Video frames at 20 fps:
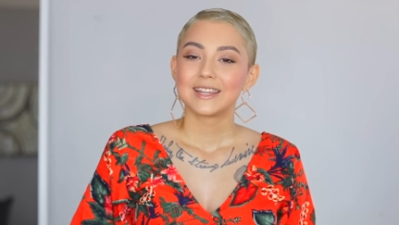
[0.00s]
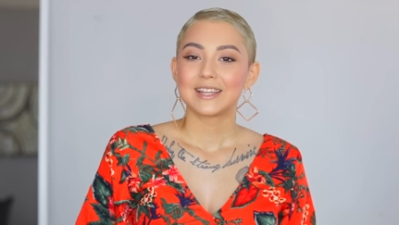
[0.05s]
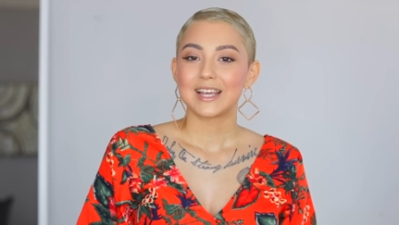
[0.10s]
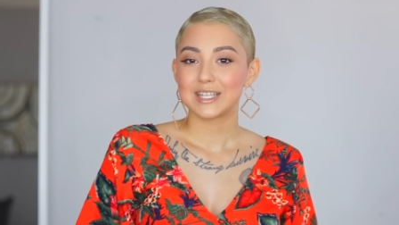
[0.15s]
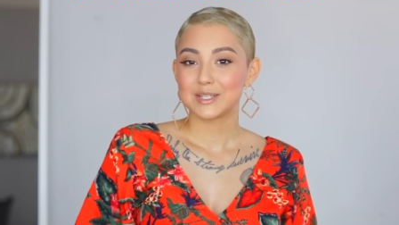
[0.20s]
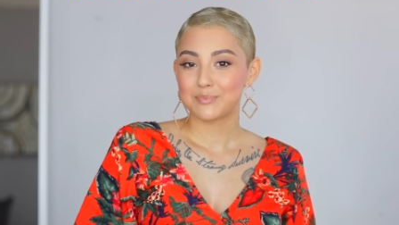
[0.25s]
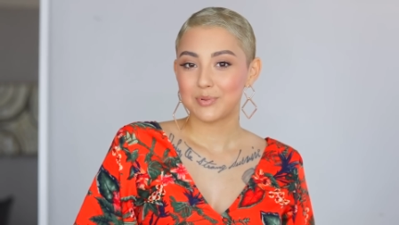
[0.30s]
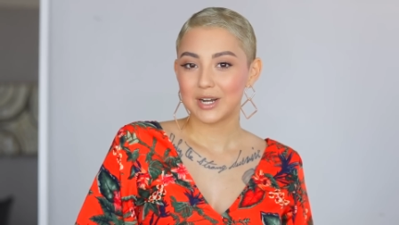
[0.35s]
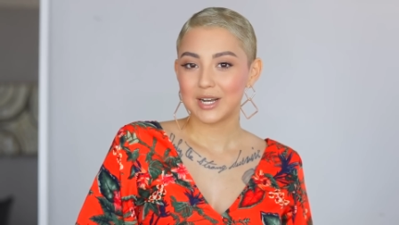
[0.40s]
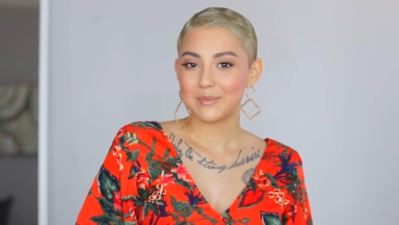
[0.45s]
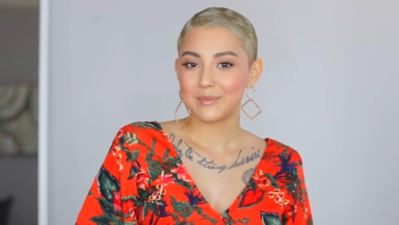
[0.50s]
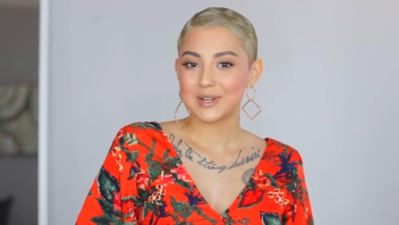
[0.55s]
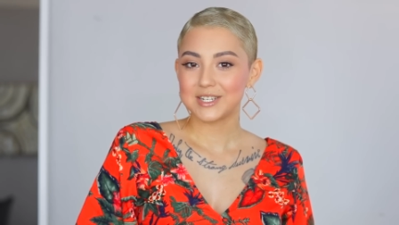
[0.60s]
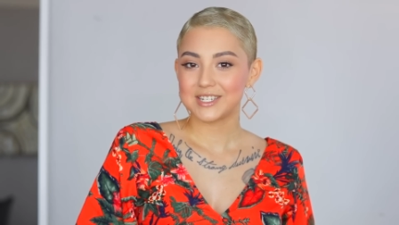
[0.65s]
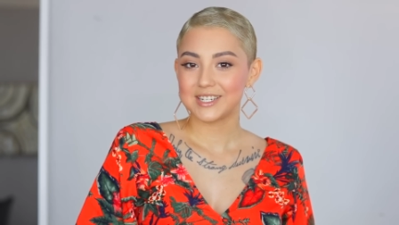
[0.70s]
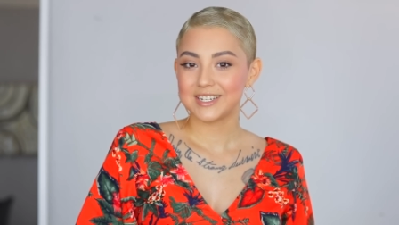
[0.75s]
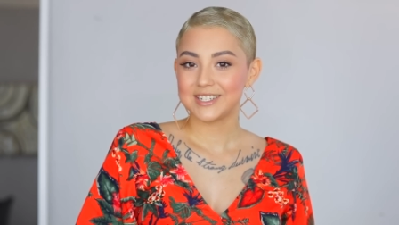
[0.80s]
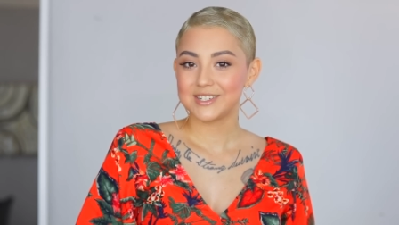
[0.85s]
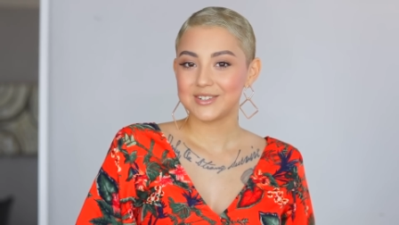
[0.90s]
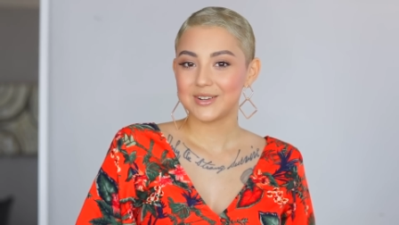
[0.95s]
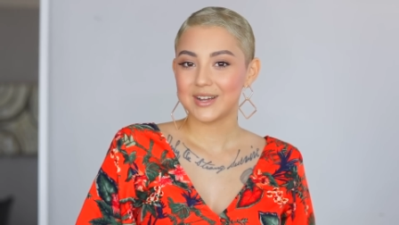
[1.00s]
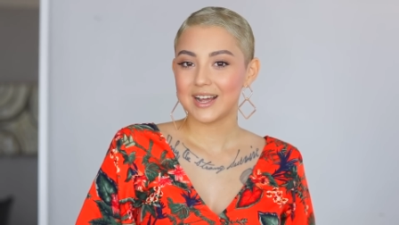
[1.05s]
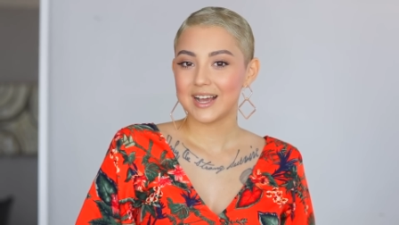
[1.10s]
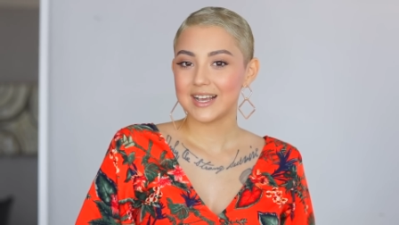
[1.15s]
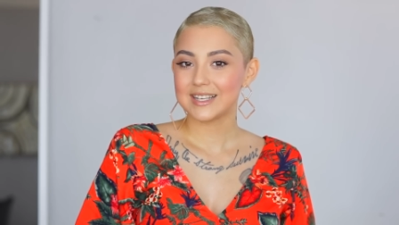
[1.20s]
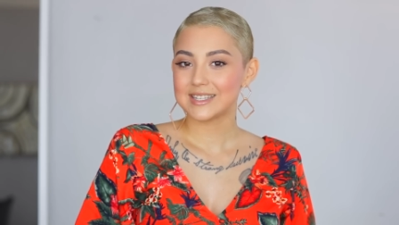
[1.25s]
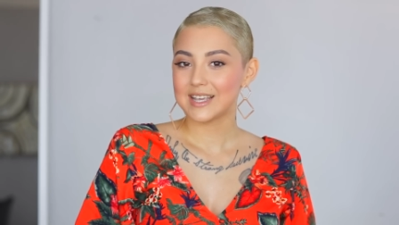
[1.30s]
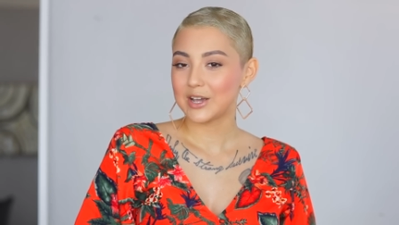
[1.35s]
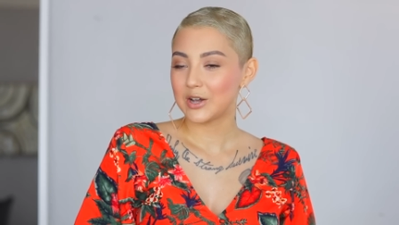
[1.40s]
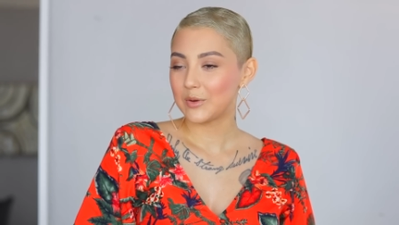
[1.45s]
that's pretty much it, you
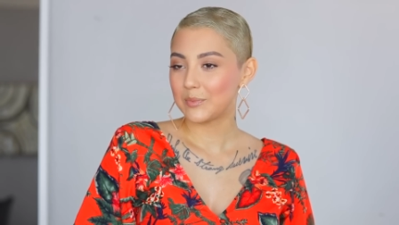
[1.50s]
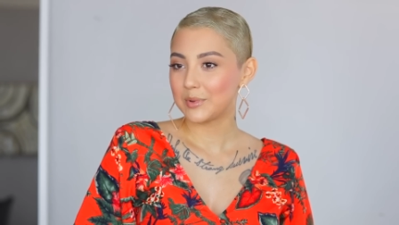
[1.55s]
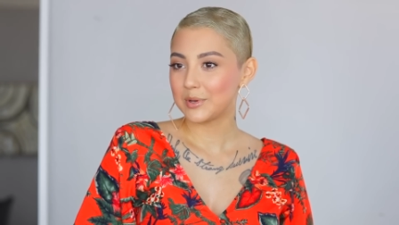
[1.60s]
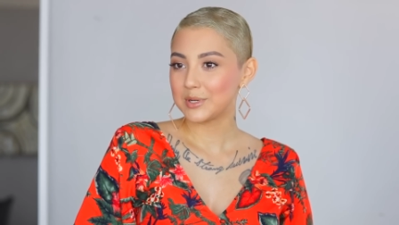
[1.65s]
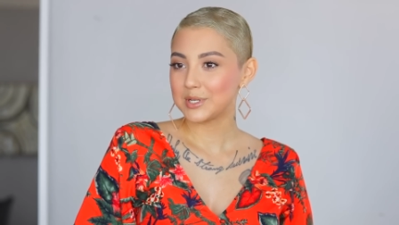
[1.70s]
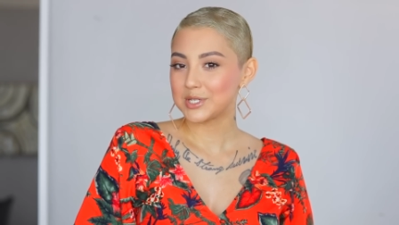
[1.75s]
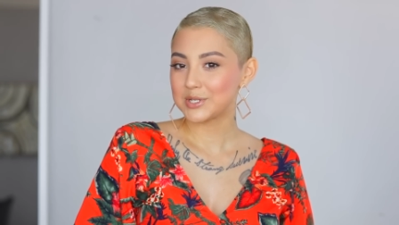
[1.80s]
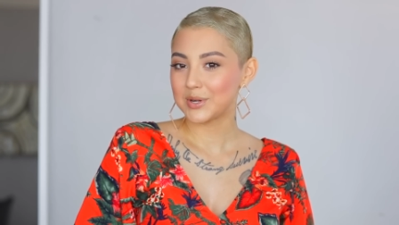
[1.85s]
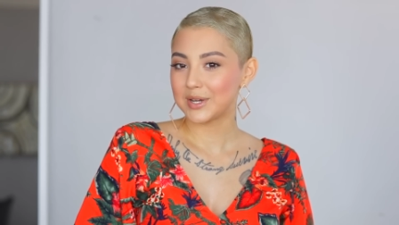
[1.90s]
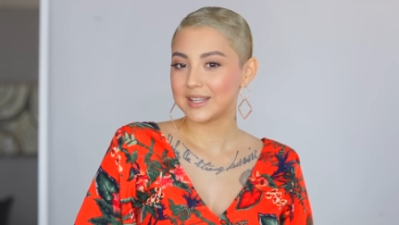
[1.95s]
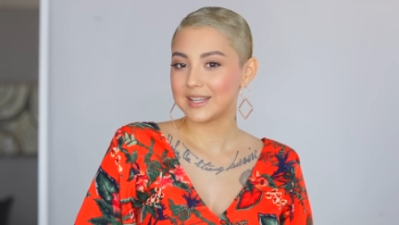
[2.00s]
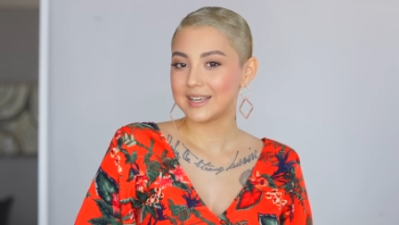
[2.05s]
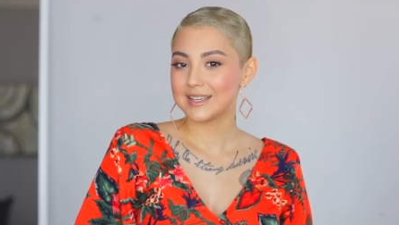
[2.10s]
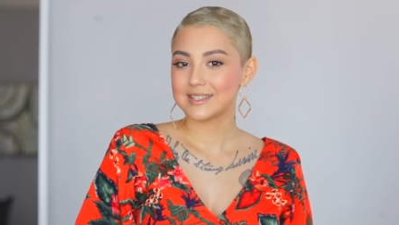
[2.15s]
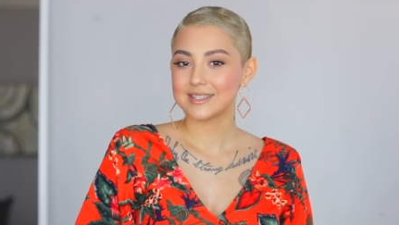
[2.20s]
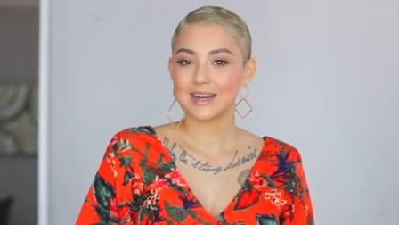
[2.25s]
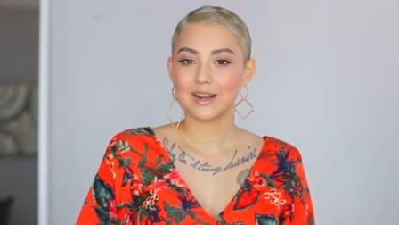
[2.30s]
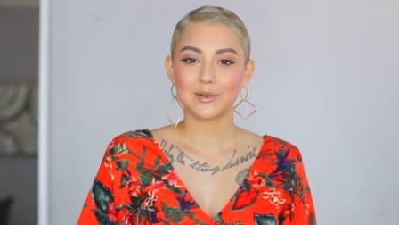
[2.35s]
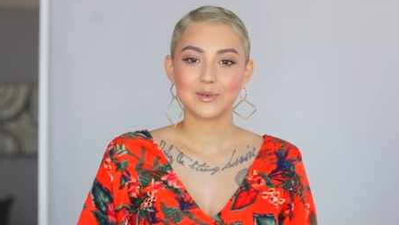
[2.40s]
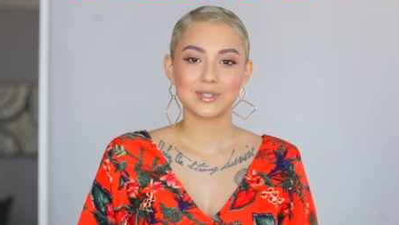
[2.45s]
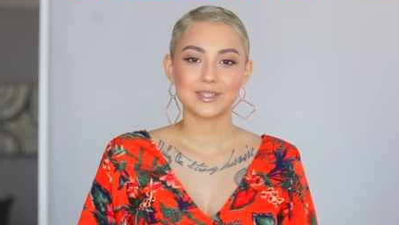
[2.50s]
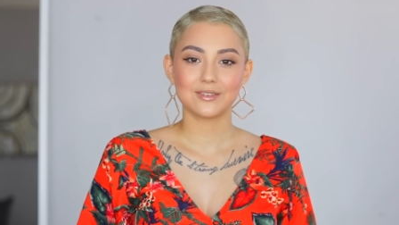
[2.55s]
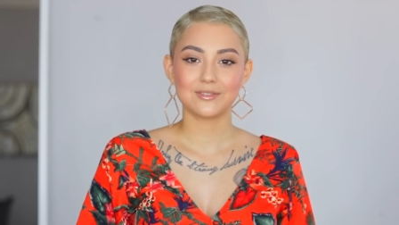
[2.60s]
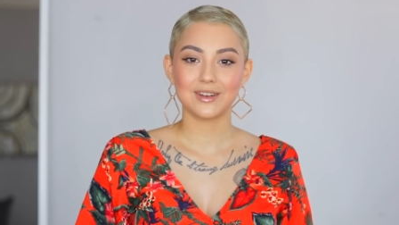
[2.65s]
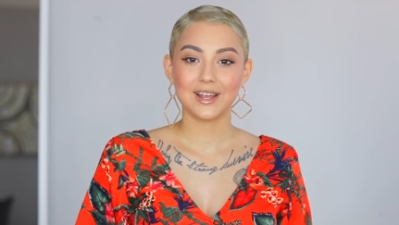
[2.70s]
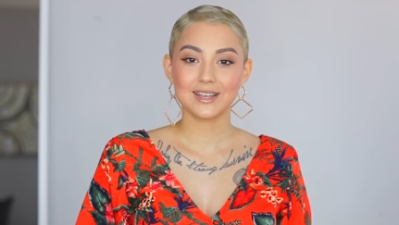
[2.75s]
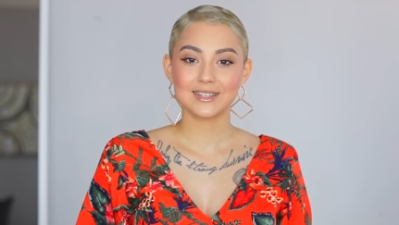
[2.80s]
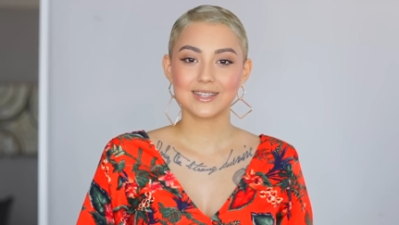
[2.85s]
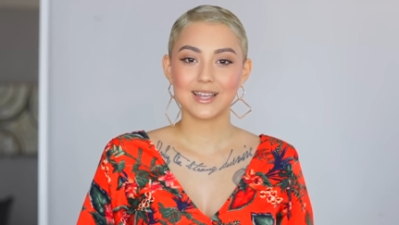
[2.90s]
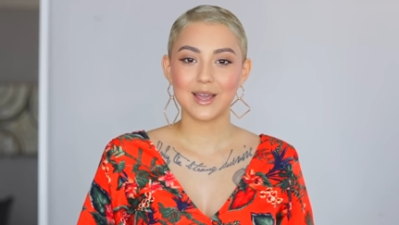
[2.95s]
guys. I hope you enjoyed this, and I will see you
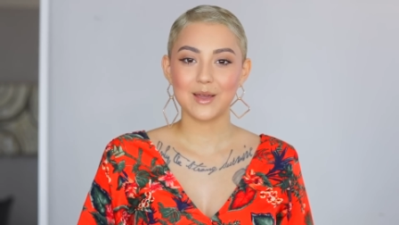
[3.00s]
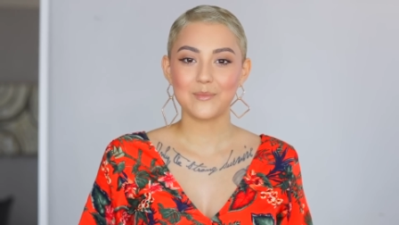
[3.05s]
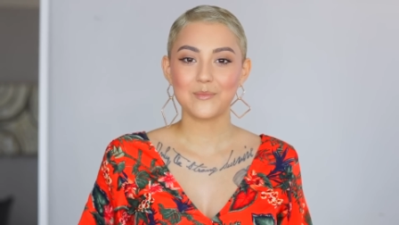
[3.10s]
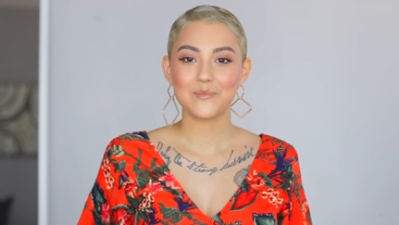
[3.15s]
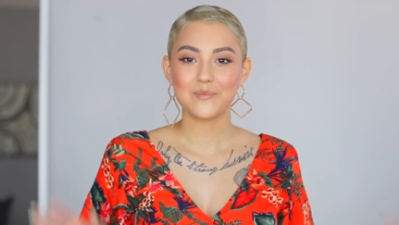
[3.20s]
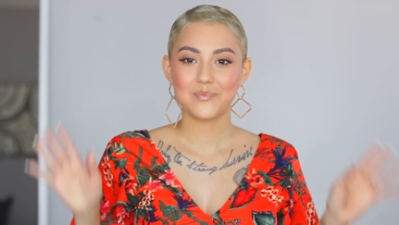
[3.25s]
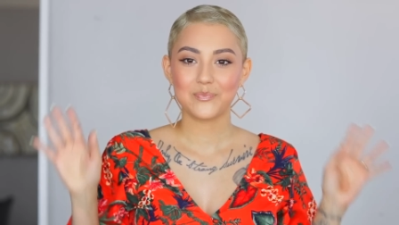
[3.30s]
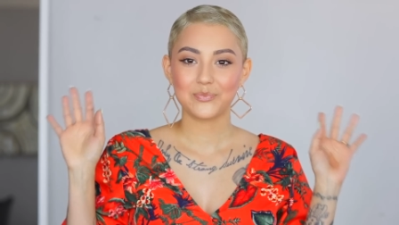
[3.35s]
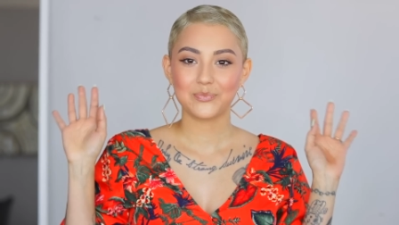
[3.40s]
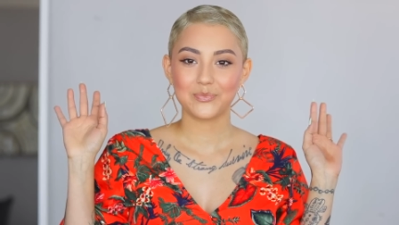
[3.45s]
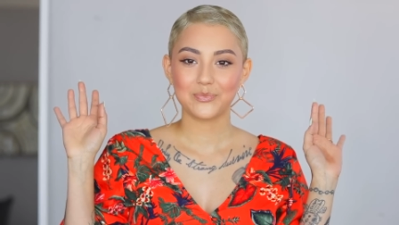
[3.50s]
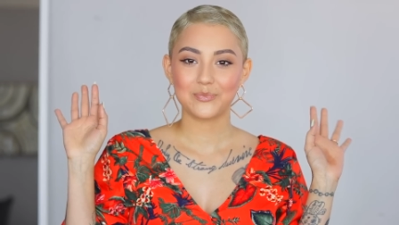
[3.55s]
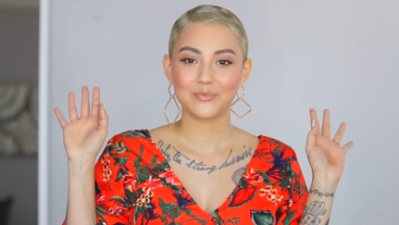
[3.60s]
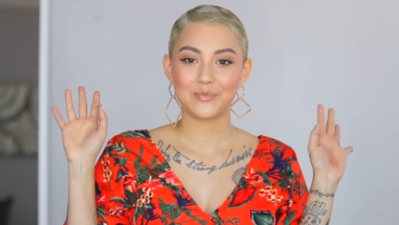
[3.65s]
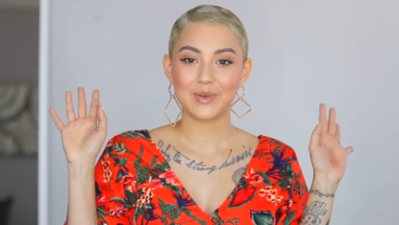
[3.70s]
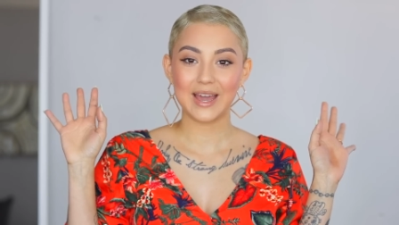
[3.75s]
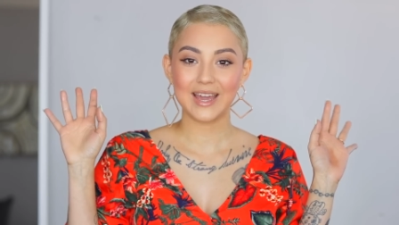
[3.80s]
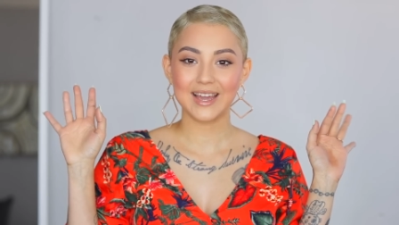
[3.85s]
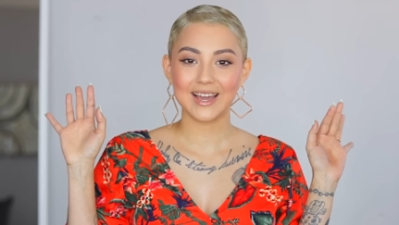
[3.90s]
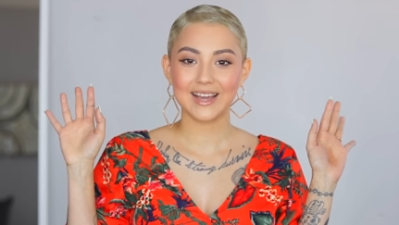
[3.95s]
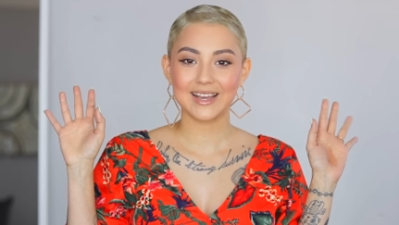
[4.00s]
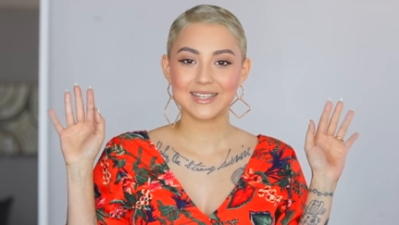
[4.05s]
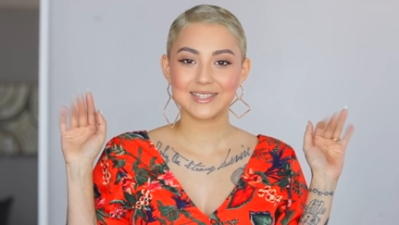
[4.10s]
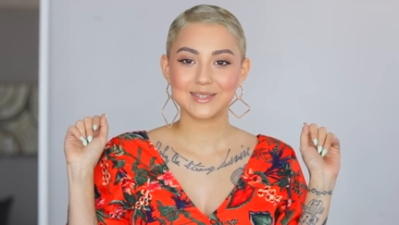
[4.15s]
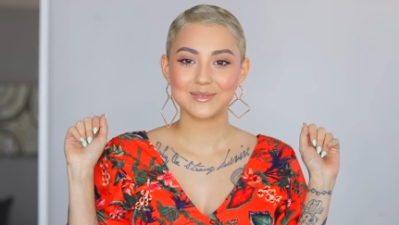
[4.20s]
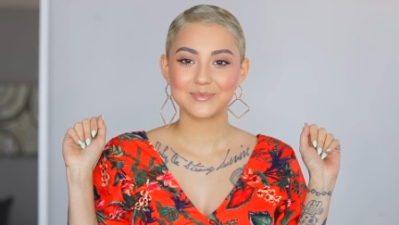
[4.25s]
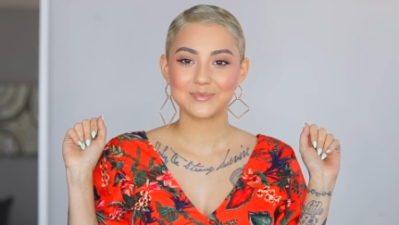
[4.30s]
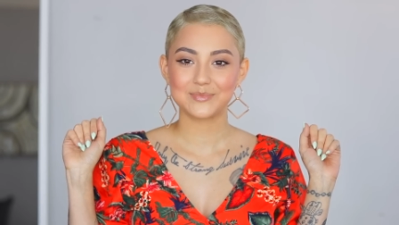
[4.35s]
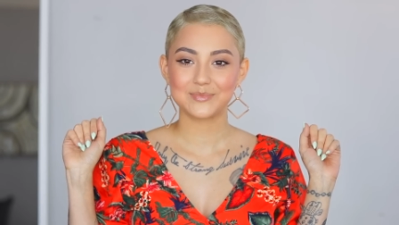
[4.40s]
next time. Bye, guys.